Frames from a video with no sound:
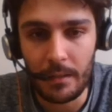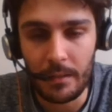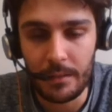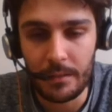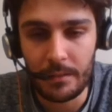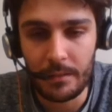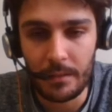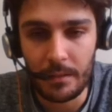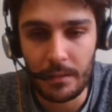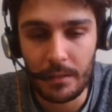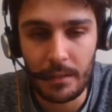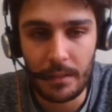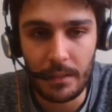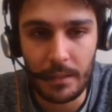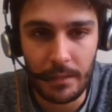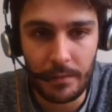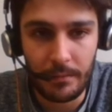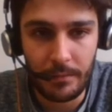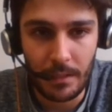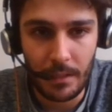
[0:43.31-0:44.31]
is not
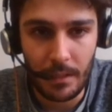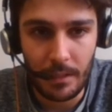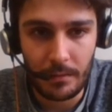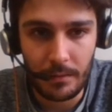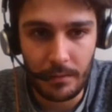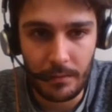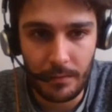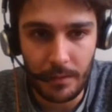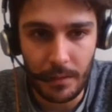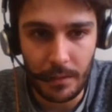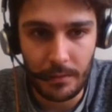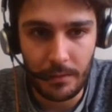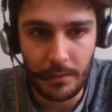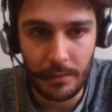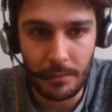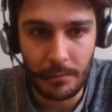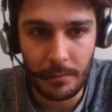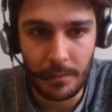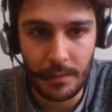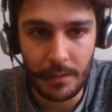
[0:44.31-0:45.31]
leaving out the factory
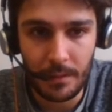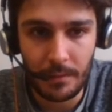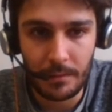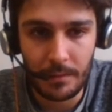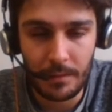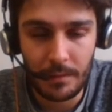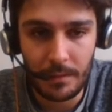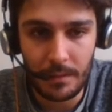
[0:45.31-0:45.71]
without